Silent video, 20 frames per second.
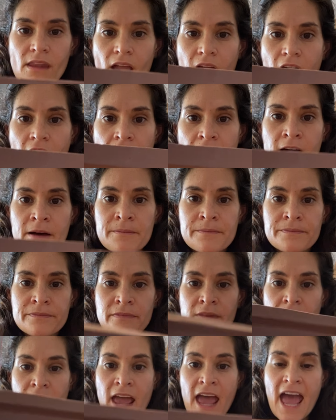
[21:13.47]

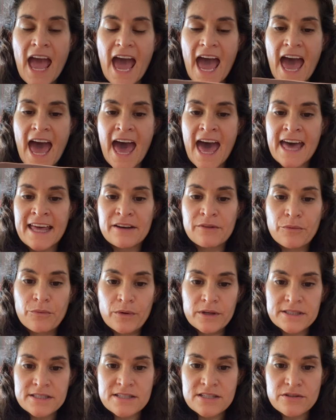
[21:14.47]
And
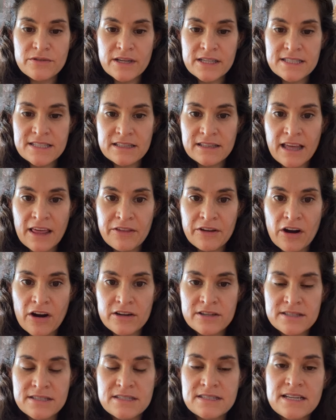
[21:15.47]
once you get to the leather
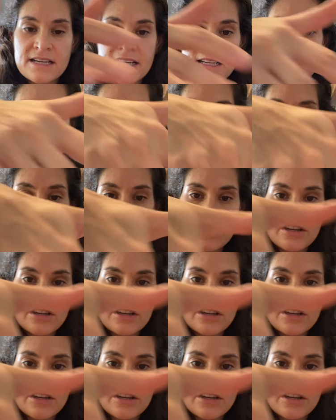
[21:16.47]
hard stage,